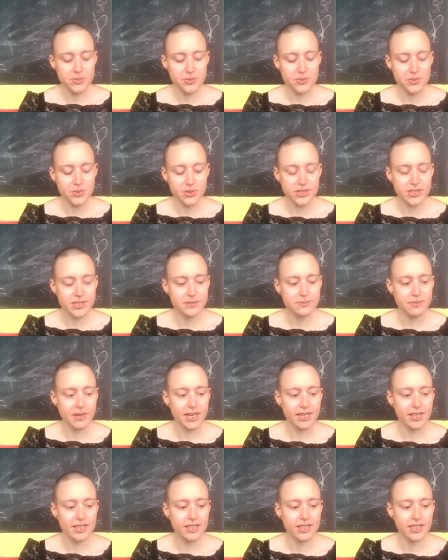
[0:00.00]
was
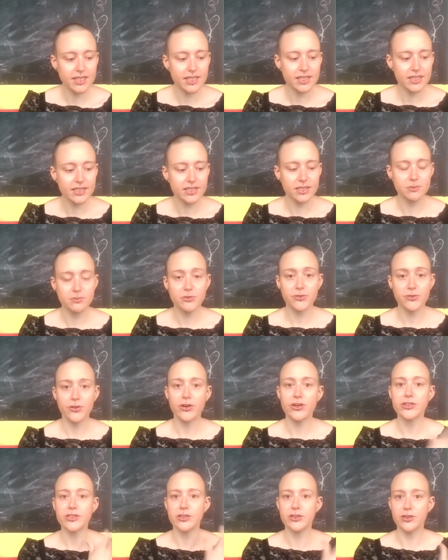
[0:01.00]
making um,
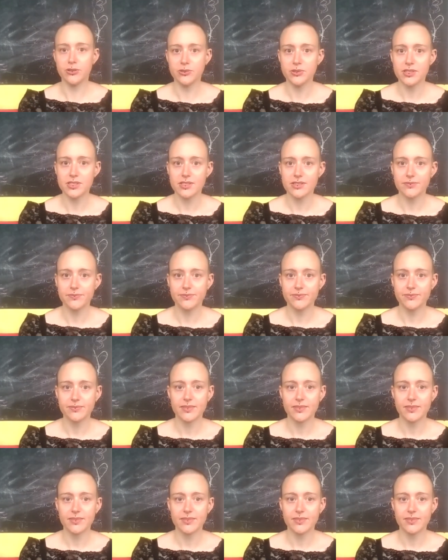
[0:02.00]
fur coats.